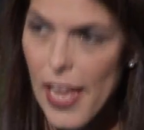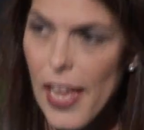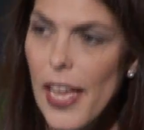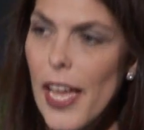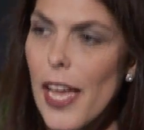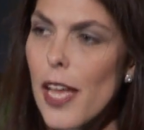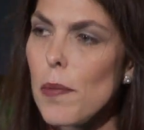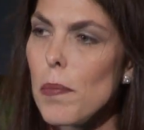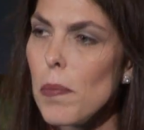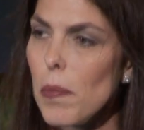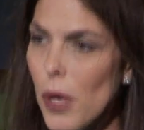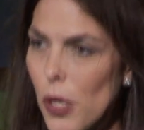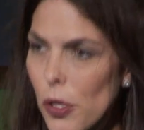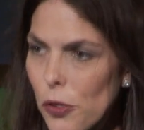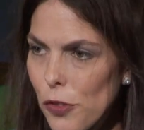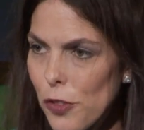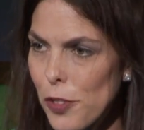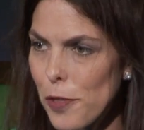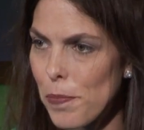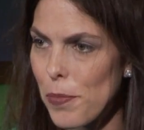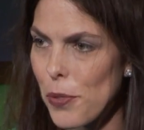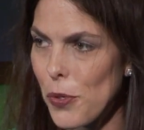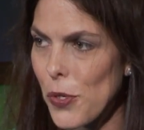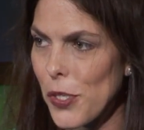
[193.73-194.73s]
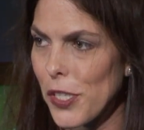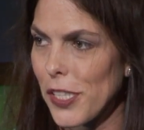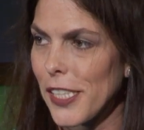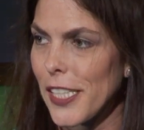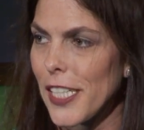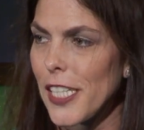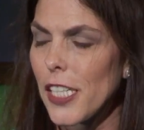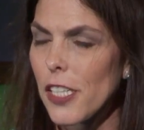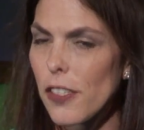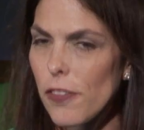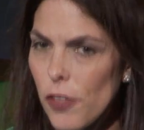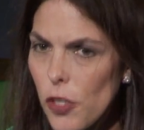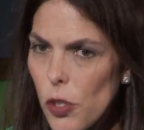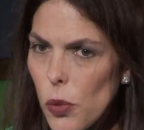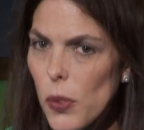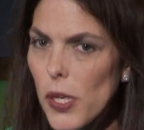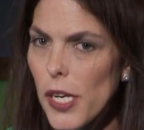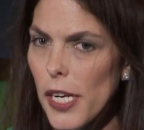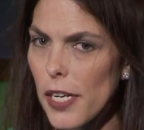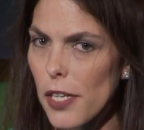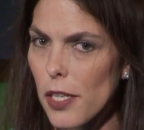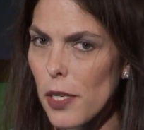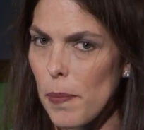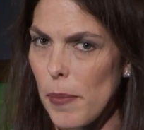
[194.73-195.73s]
And most importantly, if you
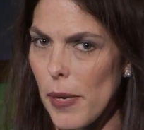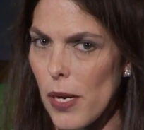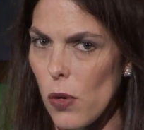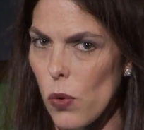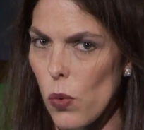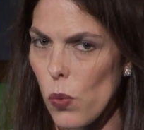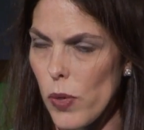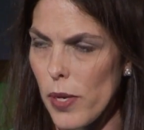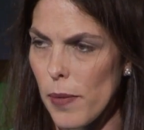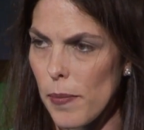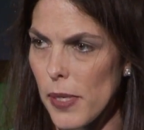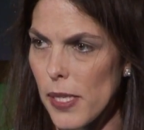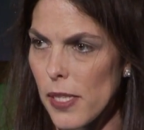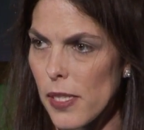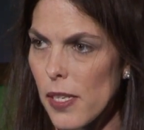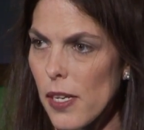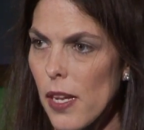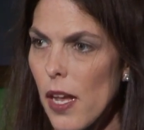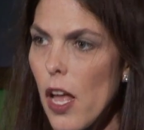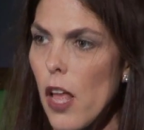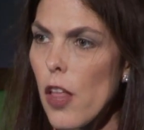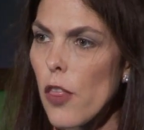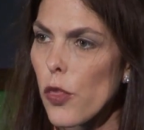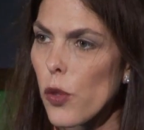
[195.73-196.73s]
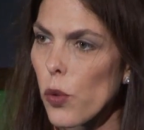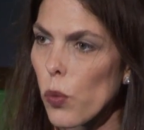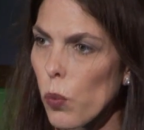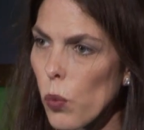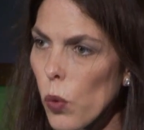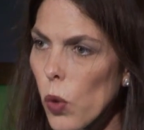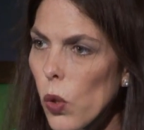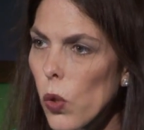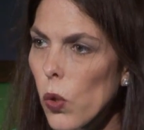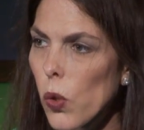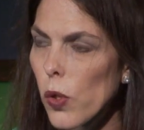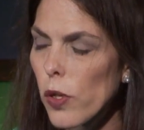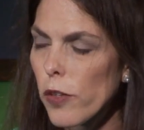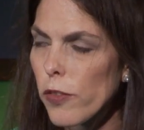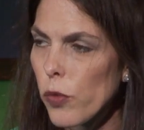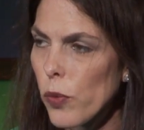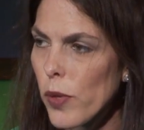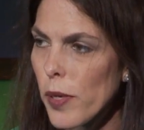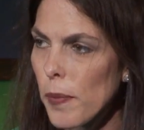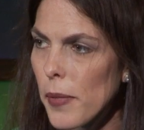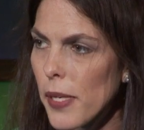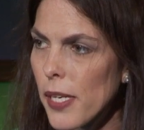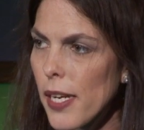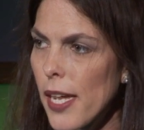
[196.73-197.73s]
care about women, the role of
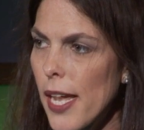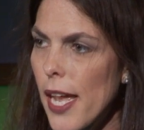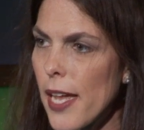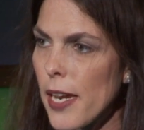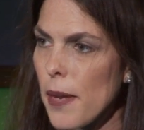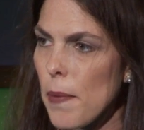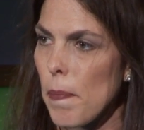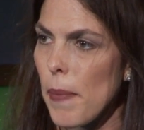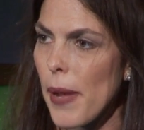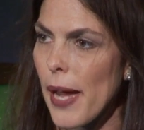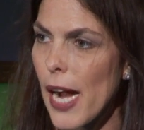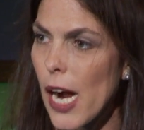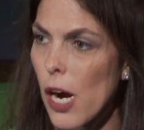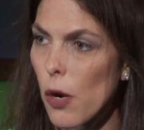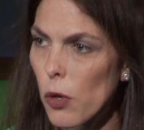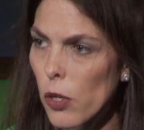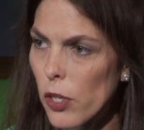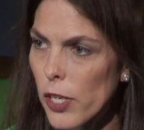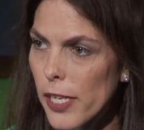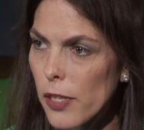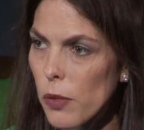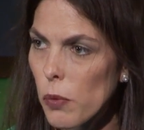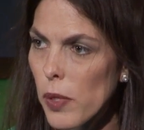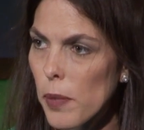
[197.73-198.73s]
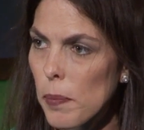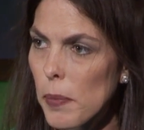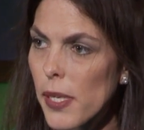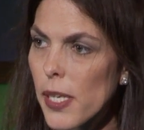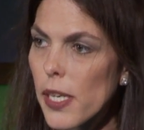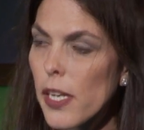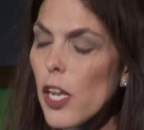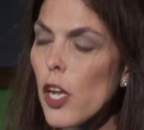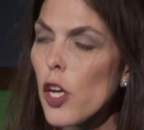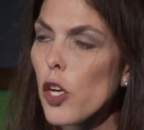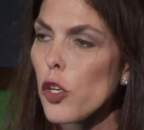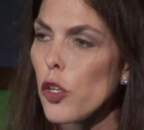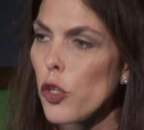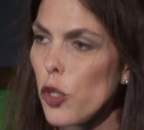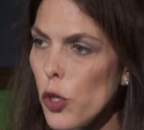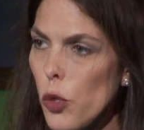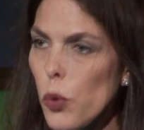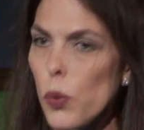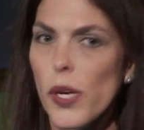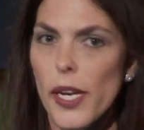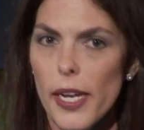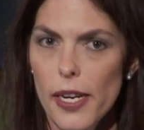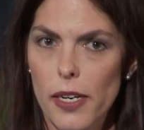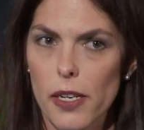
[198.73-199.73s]
women, and empowering women, you
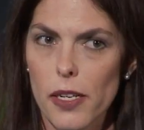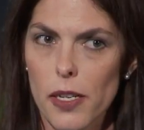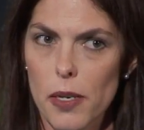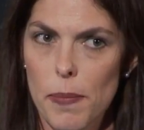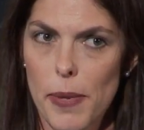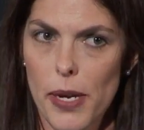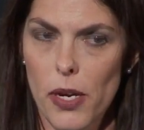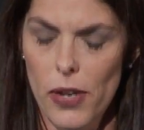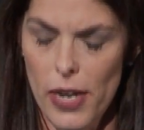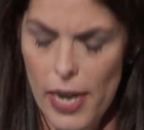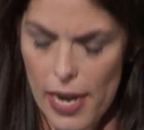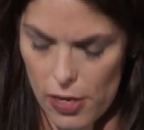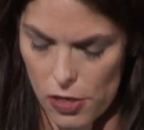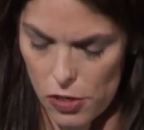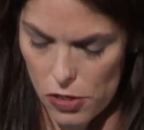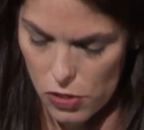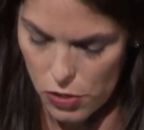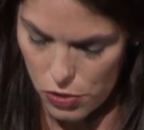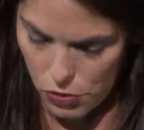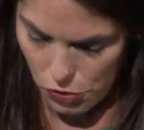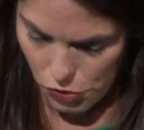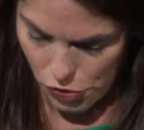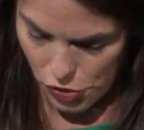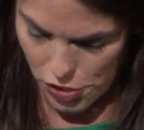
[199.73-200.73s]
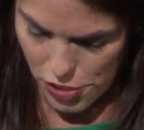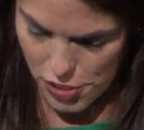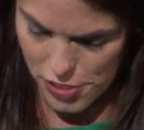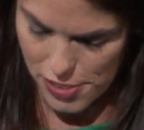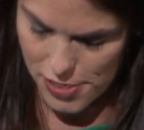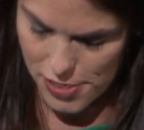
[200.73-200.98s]
care about agriculture.